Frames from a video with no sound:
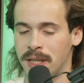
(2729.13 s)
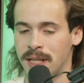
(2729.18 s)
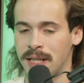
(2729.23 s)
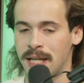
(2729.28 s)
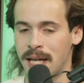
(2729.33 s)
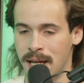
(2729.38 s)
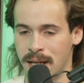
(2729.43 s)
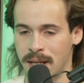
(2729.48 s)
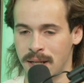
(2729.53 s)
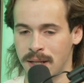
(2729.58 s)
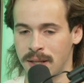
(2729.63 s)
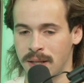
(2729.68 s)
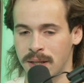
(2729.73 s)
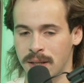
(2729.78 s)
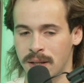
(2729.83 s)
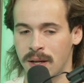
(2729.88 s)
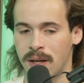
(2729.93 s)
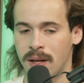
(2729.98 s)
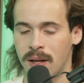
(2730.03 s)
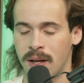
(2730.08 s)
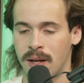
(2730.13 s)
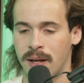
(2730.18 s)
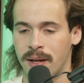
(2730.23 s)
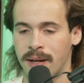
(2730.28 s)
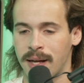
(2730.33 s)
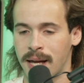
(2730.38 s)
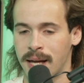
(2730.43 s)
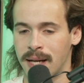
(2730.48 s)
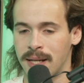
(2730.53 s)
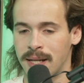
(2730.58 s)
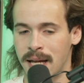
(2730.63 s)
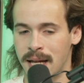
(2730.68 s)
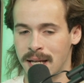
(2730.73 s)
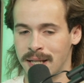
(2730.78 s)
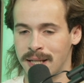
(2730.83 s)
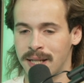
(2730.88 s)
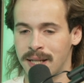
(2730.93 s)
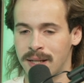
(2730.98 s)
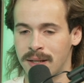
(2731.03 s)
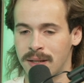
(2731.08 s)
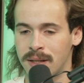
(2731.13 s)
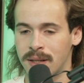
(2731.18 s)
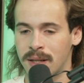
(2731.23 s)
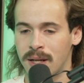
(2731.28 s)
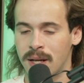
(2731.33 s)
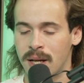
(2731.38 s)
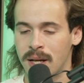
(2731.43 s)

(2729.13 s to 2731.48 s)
is and isn't,